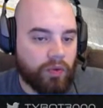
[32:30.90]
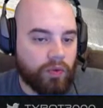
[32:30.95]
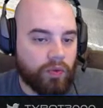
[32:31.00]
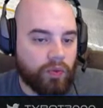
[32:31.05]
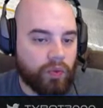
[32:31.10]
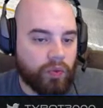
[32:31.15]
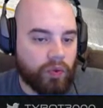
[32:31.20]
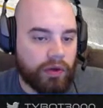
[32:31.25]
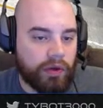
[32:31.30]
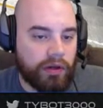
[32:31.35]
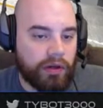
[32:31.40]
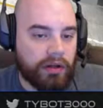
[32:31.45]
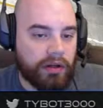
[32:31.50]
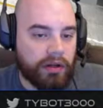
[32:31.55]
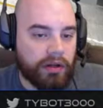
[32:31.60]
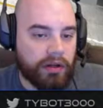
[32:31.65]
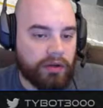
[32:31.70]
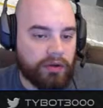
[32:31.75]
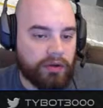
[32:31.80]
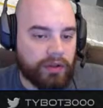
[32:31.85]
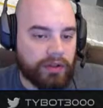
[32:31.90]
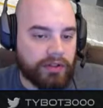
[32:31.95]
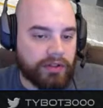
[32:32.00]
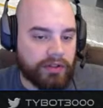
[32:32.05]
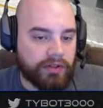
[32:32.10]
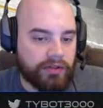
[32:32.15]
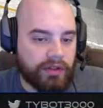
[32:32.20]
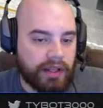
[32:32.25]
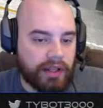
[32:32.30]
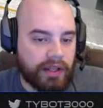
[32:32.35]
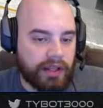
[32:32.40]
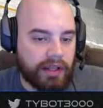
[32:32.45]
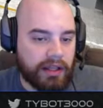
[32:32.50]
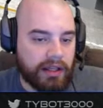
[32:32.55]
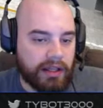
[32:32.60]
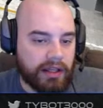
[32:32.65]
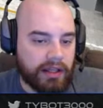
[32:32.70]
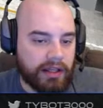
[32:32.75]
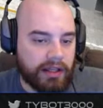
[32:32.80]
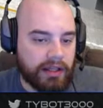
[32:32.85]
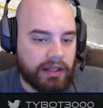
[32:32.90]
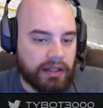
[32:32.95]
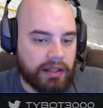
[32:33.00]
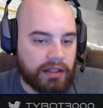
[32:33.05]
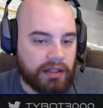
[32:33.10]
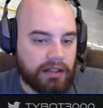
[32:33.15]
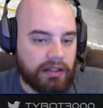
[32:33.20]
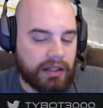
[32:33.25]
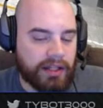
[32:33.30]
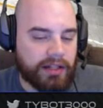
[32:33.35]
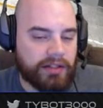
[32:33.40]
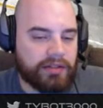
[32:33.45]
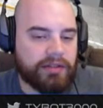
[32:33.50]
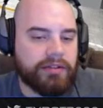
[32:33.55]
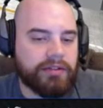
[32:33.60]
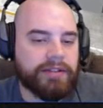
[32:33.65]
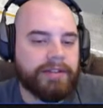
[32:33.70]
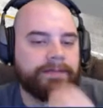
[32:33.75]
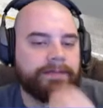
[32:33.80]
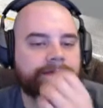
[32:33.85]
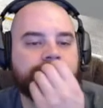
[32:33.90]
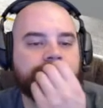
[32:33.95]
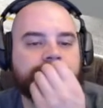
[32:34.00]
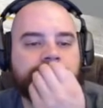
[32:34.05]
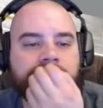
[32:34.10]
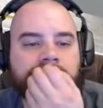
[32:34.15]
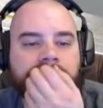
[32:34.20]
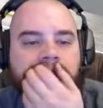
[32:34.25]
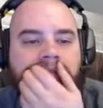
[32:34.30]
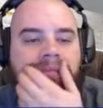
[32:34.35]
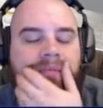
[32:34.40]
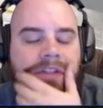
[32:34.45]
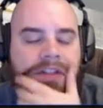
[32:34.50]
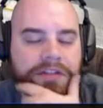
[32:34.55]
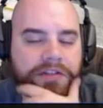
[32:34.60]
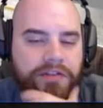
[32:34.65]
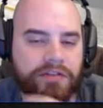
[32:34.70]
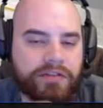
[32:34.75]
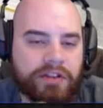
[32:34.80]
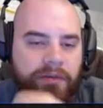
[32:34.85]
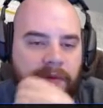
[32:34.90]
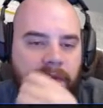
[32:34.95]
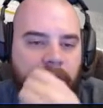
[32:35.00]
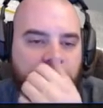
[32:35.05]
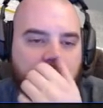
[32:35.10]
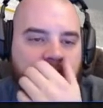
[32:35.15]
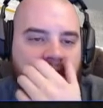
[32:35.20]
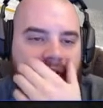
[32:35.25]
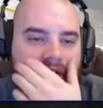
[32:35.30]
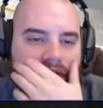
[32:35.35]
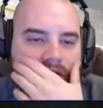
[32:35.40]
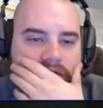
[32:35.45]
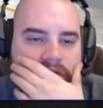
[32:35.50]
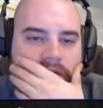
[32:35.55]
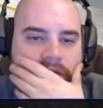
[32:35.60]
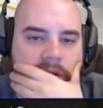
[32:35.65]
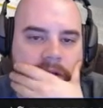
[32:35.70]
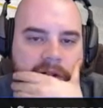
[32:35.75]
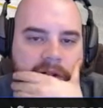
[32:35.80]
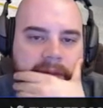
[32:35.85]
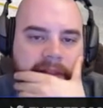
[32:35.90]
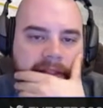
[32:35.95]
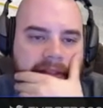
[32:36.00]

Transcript: We are going to add... Actually, this is going to be a pretty eccentric orbit.